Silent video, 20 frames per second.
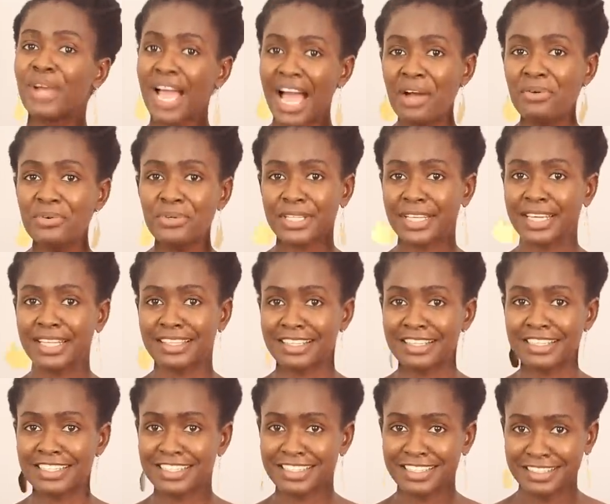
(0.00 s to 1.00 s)
I could get
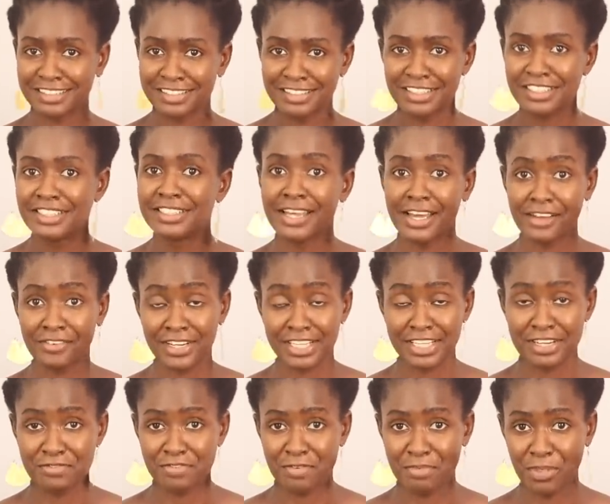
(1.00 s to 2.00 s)
this
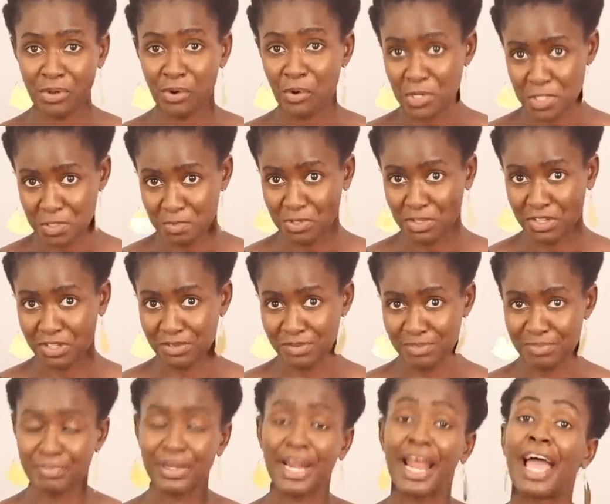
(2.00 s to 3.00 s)
directly from the hospital,
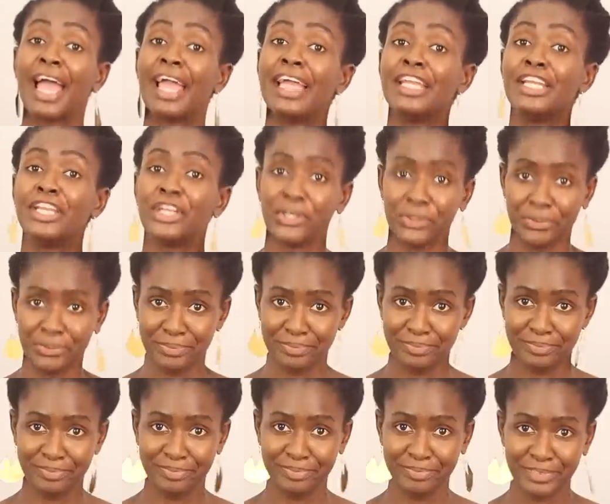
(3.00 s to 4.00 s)
but I know
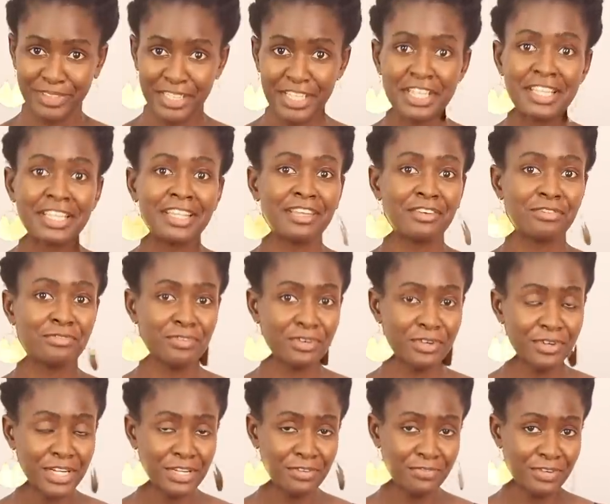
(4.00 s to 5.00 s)
the
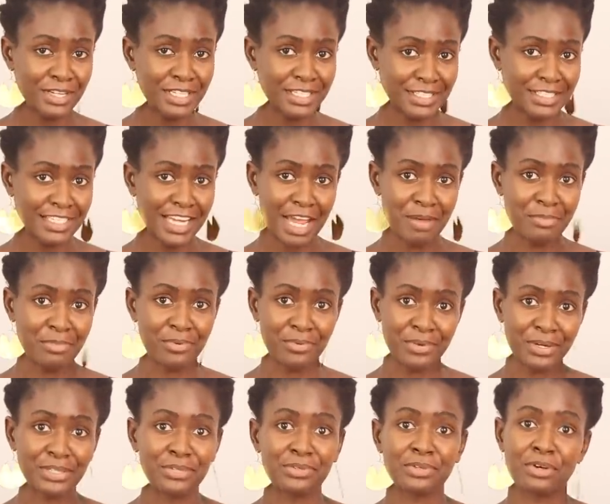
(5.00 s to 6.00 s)
very first time I
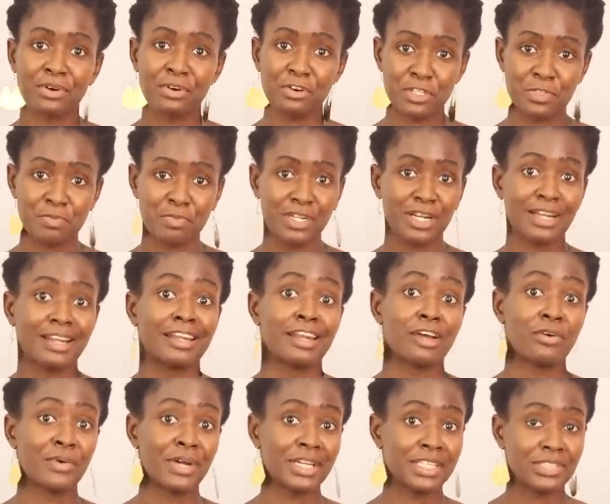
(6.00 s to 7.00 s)
went to the hospital and
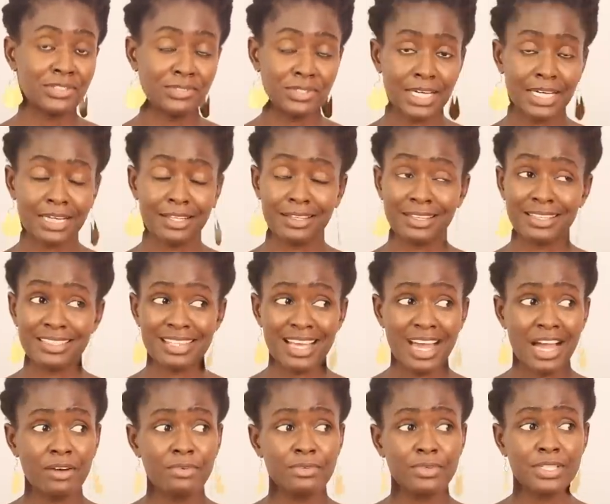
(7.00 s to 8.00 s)
I wanted to get this,
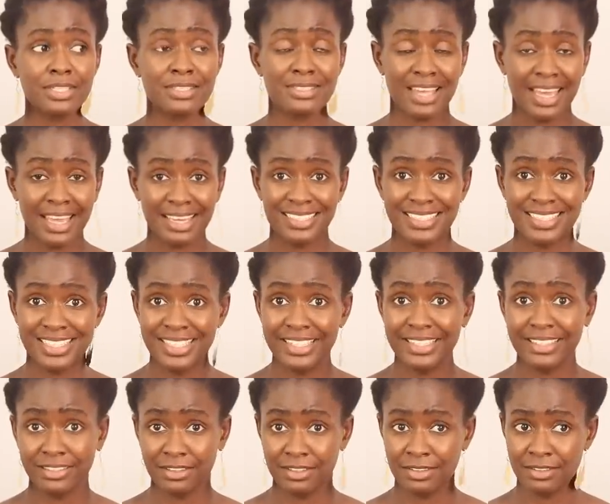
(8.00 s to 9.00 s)
I was
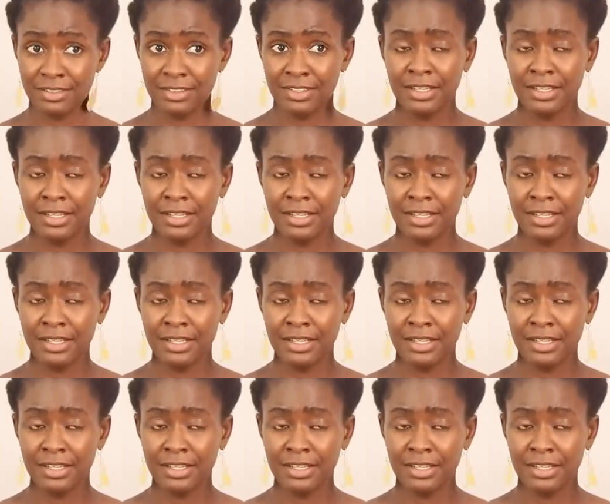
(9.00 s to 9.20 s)
18.